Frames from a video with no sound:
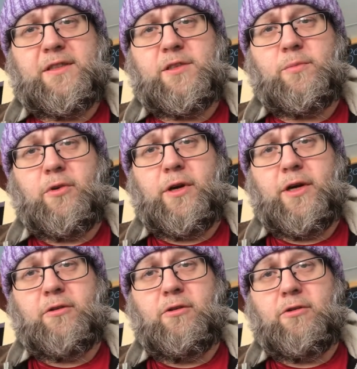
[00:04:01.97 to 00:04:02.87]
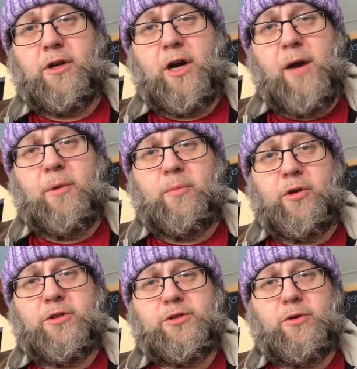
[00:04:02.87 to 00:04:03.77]
Support your local comic
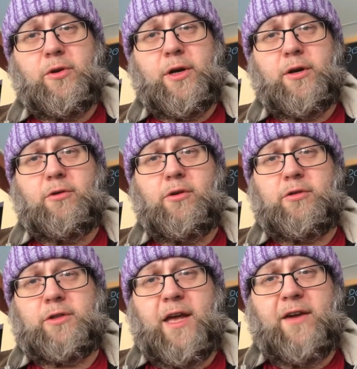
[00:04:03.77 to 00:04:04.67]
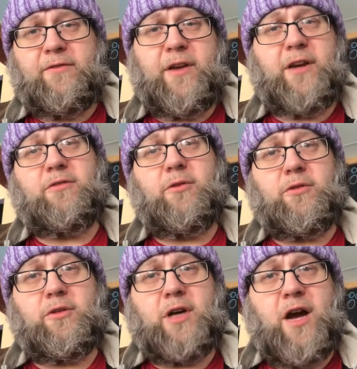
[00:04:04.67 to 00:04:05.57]
book store, your local cafe, your
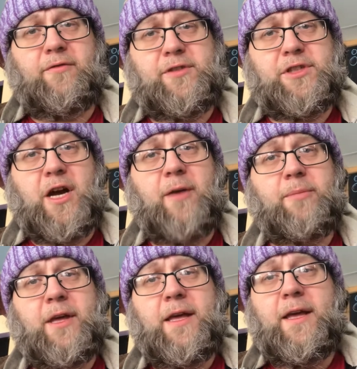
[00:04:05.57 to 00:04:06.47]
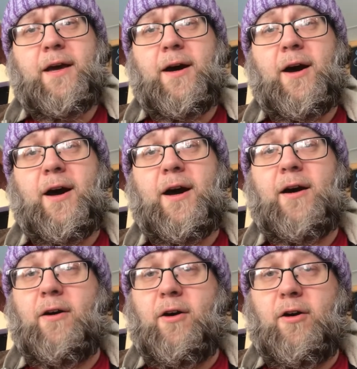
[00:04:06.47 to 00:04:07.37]
local coffee shop, uh,
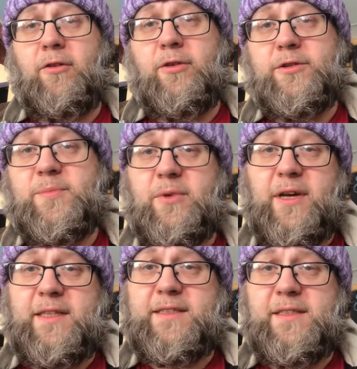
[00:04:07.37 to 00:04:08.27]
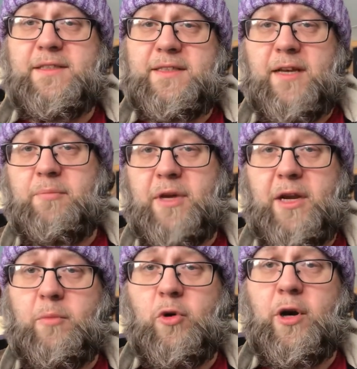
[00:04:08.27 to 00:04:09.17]
all of those places, and many
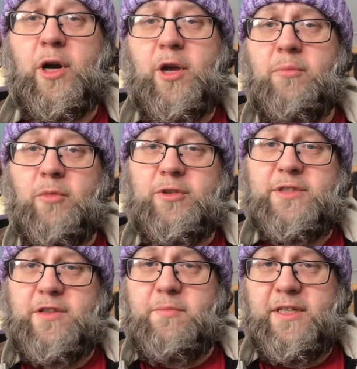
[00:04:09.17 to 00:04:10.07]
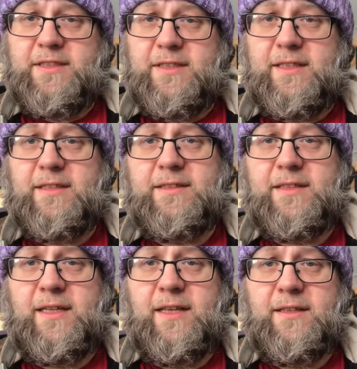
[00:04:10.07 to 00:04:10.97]
more. Most of the
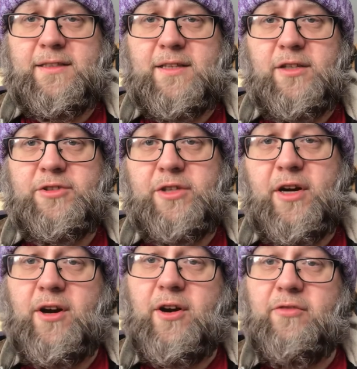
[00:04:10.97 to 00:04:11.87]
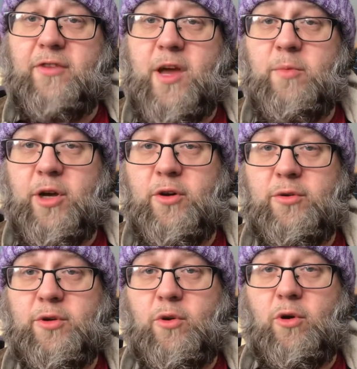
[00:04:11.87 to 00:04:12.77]
businesses in this country are family
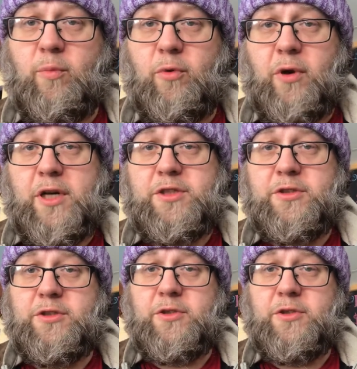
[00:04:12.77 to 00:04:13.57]
owned corporations.